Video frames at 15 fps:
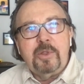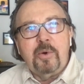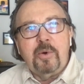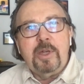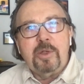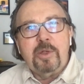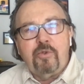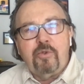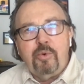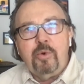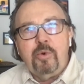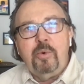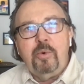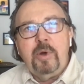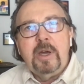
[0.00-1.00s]
so his
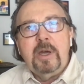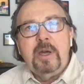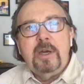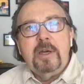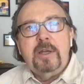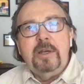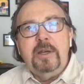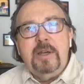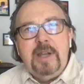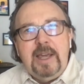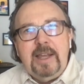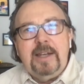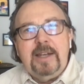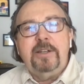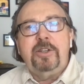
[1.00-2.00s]
crew
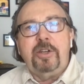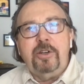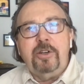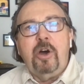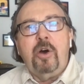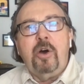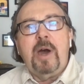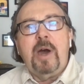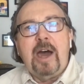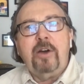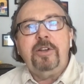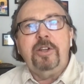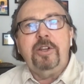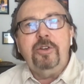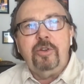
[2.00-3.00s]
needed to know
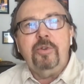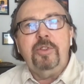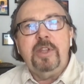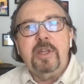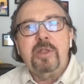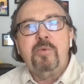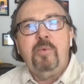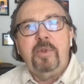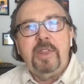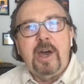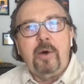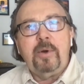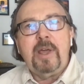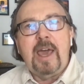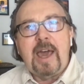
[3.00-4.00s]
how to do this
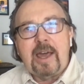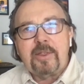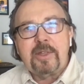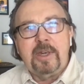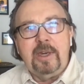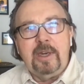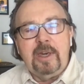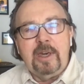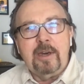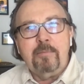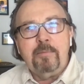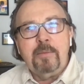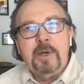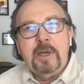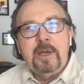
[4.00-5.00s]
without asking
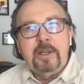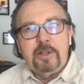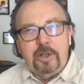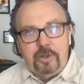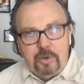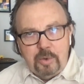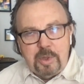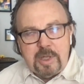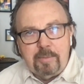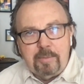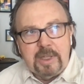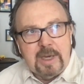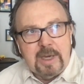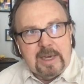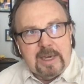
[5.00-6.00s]
him to do
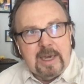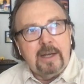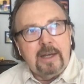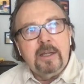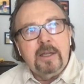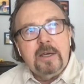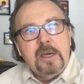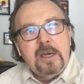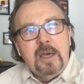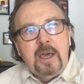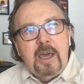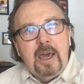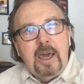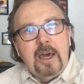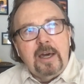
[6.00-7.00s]
something again.
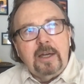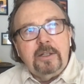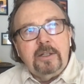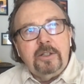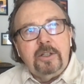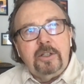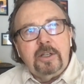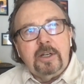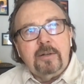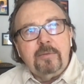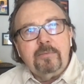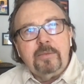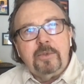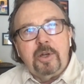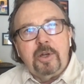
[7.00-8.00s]
And
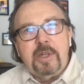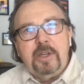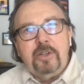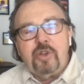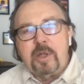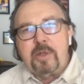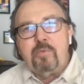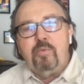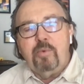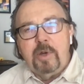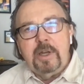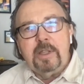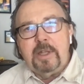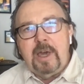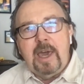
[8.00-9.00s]
because he just
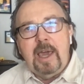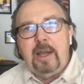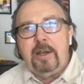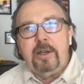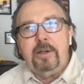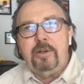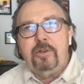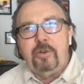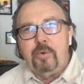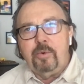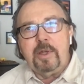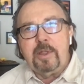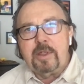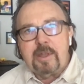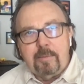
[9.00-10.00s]
really hated
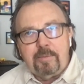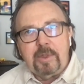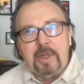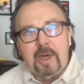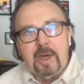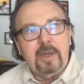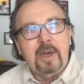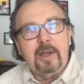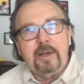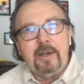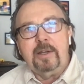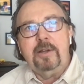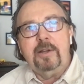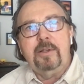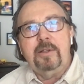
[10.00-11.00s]
doing something
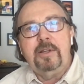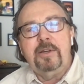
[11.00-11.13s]
again,